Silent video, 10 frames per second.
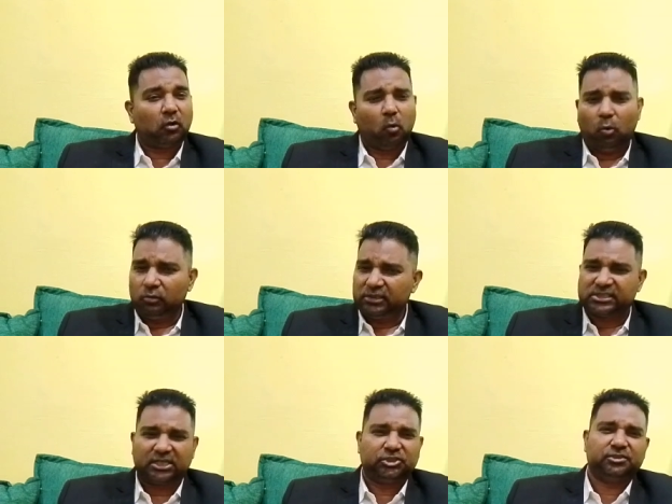all the
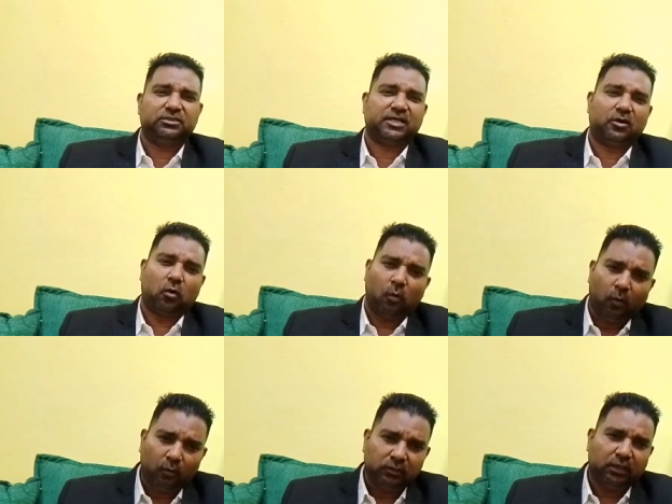sections and
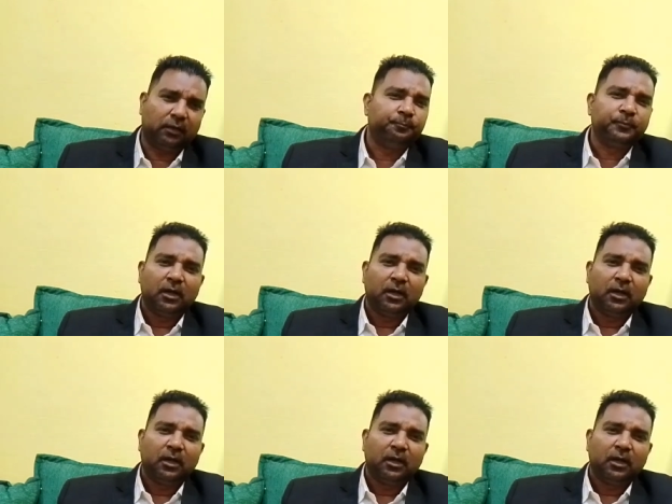all the